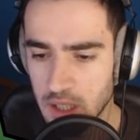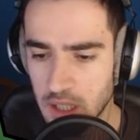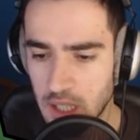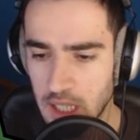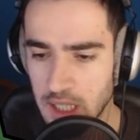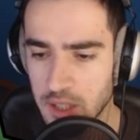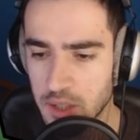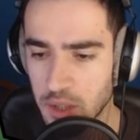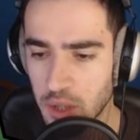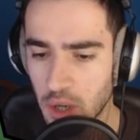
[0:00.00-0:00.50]

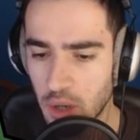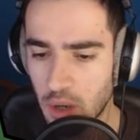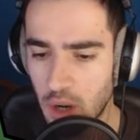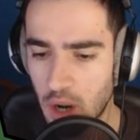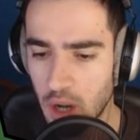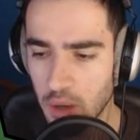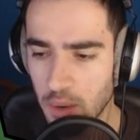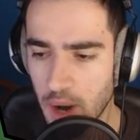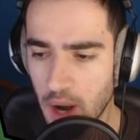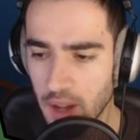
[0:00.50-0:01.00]
I need to go
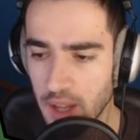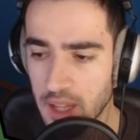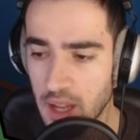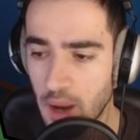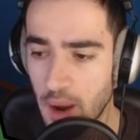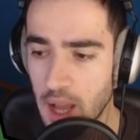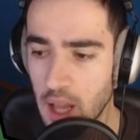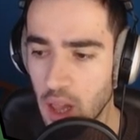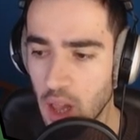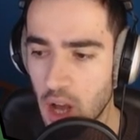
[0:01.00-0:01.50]
all around. And now
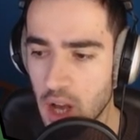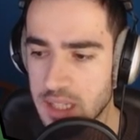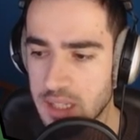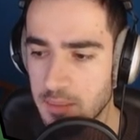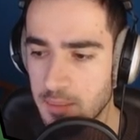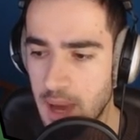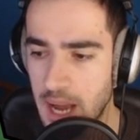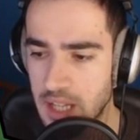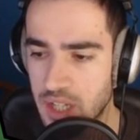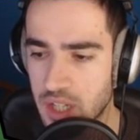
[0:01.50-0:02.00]
I lost
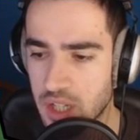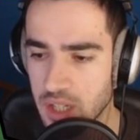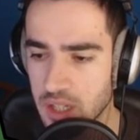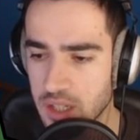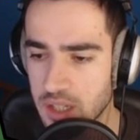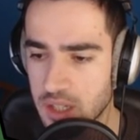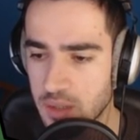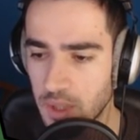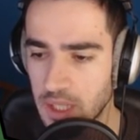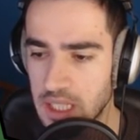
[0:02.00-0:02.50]
the
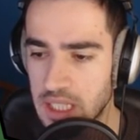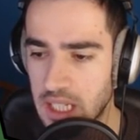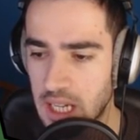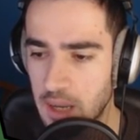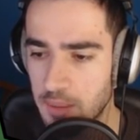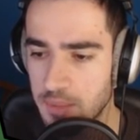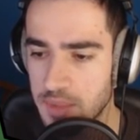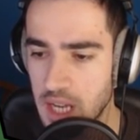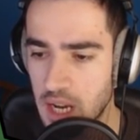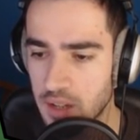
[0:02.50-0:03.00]
matches. Will it
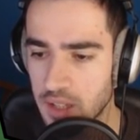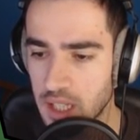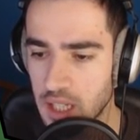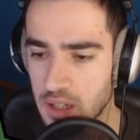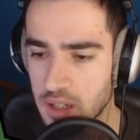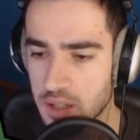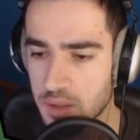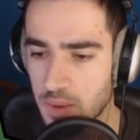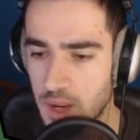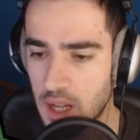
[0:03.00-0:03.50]
come down
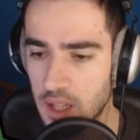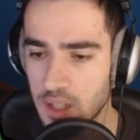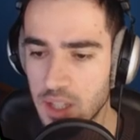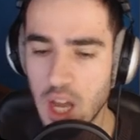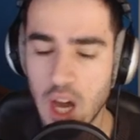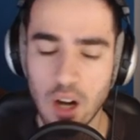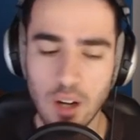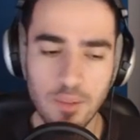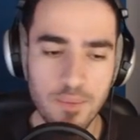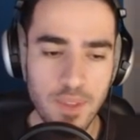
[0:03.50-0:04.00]
here as well?
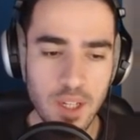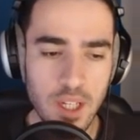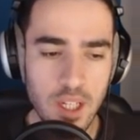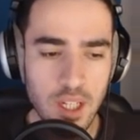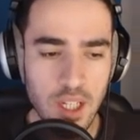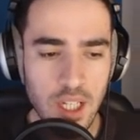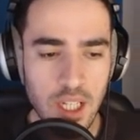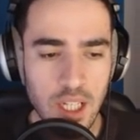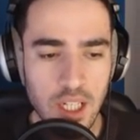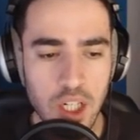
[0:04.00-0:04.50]
No.
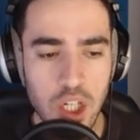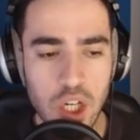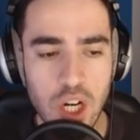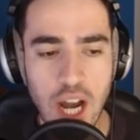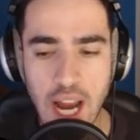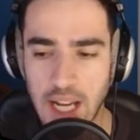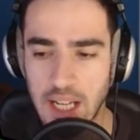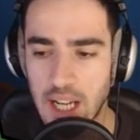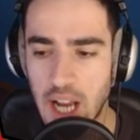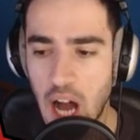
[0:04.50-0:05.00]

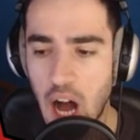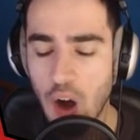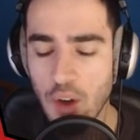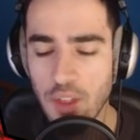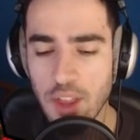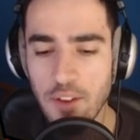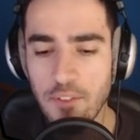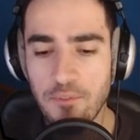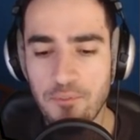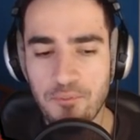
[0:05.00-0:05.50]
Great. How
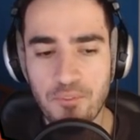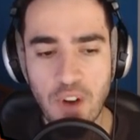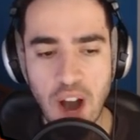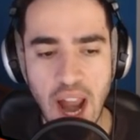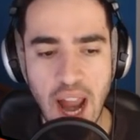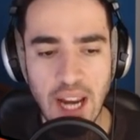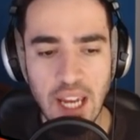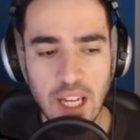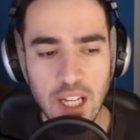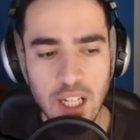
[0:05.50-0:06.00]
the
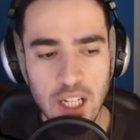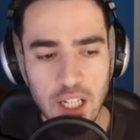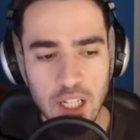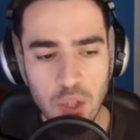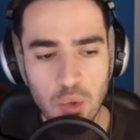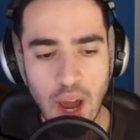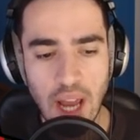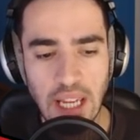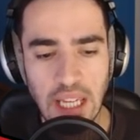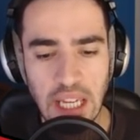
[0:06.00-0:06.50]
frack
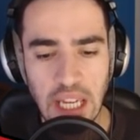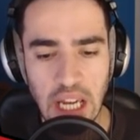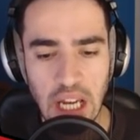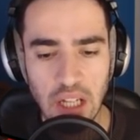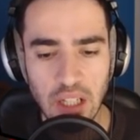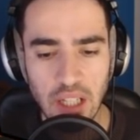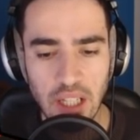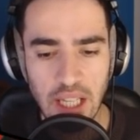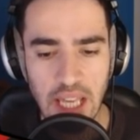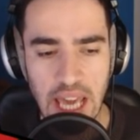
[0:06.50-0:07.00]
do I
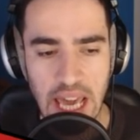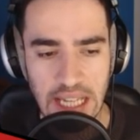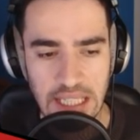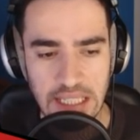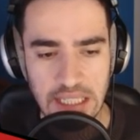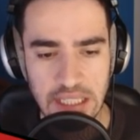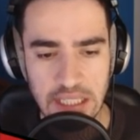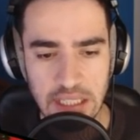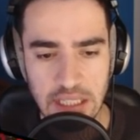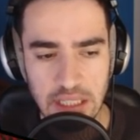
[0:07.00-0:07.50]
kill
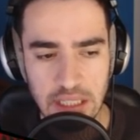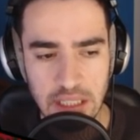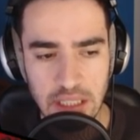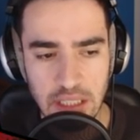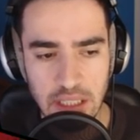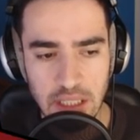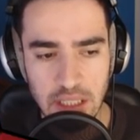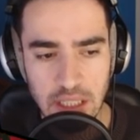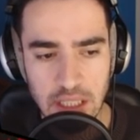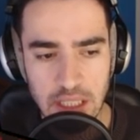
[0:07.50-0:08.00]
it?
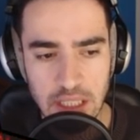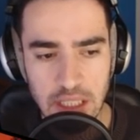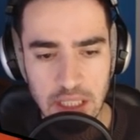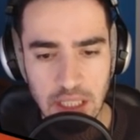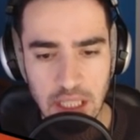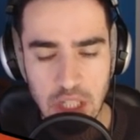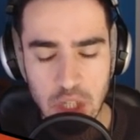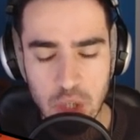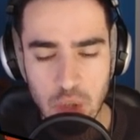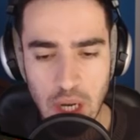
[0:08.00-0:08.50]

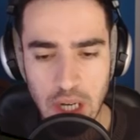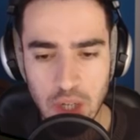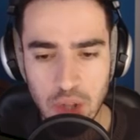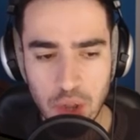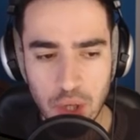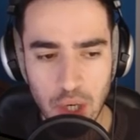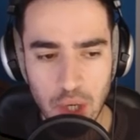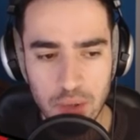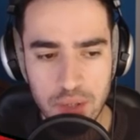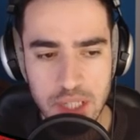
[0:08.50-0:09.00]
Let's try to
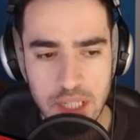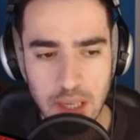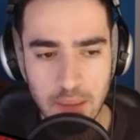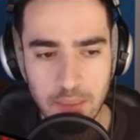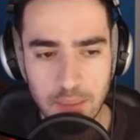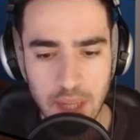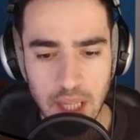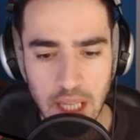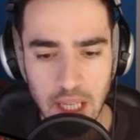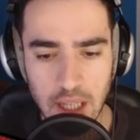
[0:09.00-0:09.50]
throw
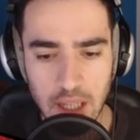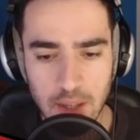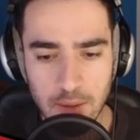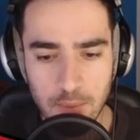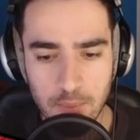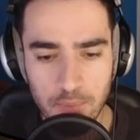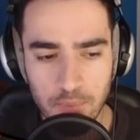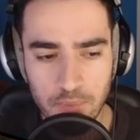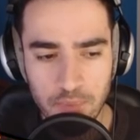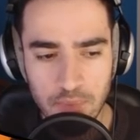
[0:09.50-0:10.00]
something
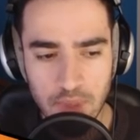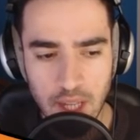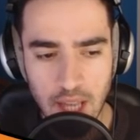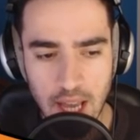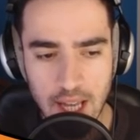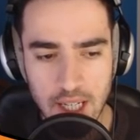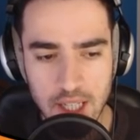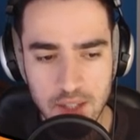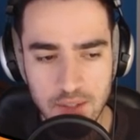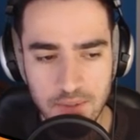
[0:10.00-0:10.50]

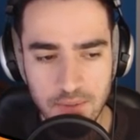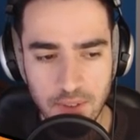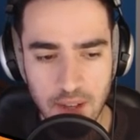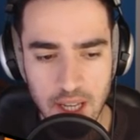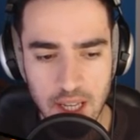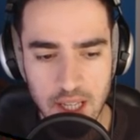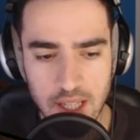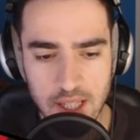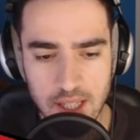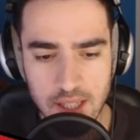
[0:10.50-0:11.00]
at his
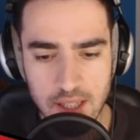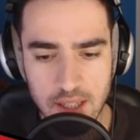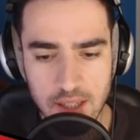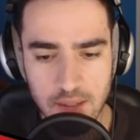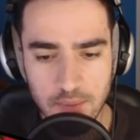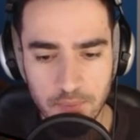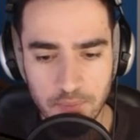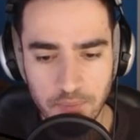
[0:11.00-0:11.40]
face.